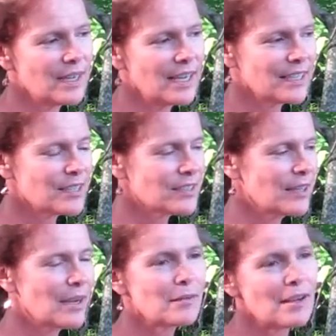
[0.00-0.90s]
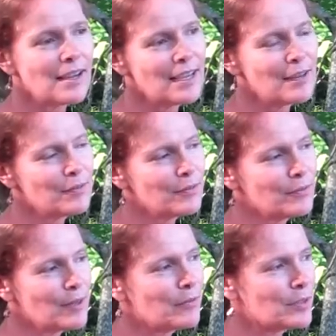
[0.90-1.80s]
I guess I, I, I have
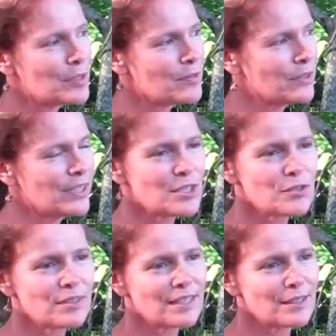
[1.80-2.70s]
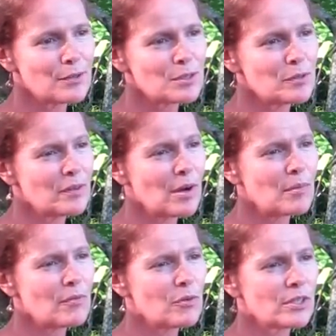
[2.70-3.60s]
reverence for history and those who have gone
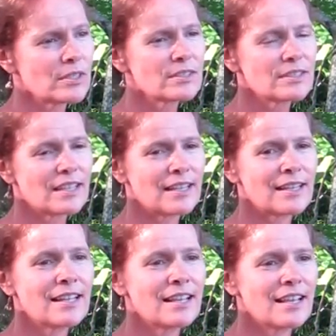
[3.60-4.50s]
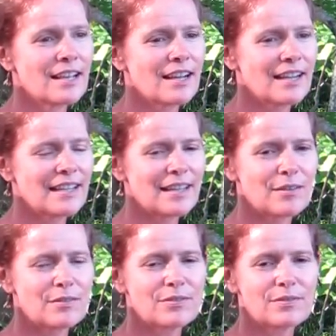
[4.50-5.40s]
before us, and I
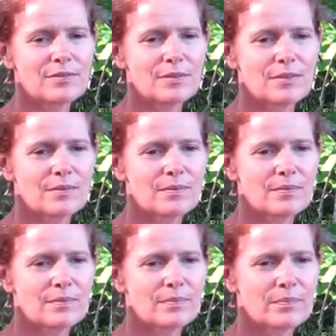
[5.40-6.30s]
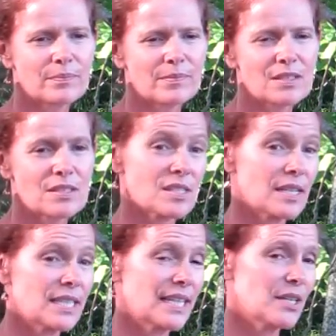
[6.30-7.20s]
have, since
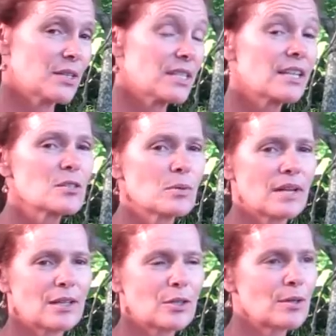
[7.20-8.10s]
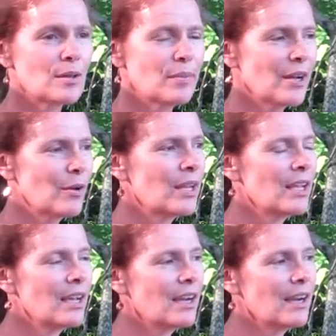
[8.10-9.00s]
nineteen eighty-six when I learned about
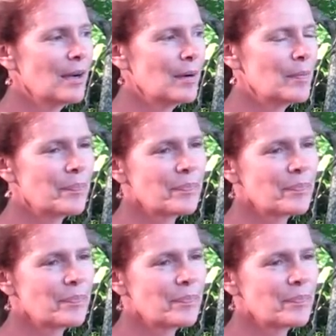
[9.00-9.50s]
um,